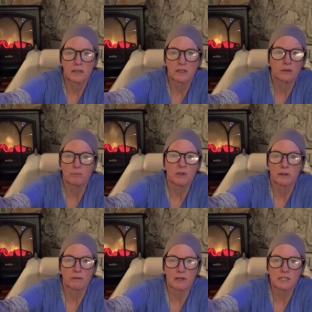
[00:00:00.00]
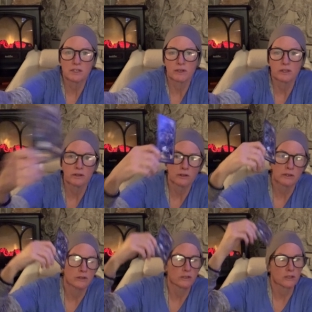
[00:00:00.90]
You're putting a rest to it. You're,
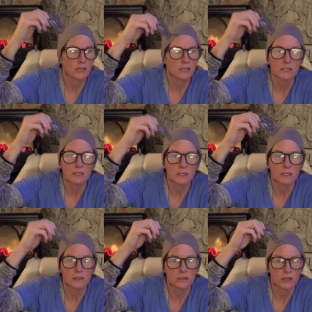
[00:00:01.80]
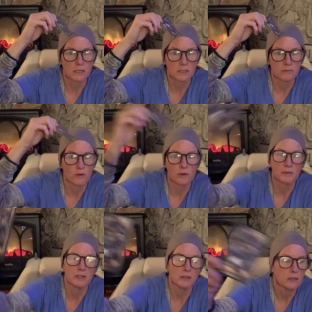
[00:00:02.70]
you're transi
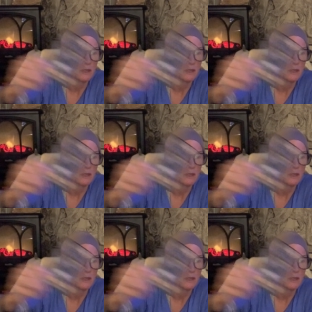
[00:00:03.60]
transforming,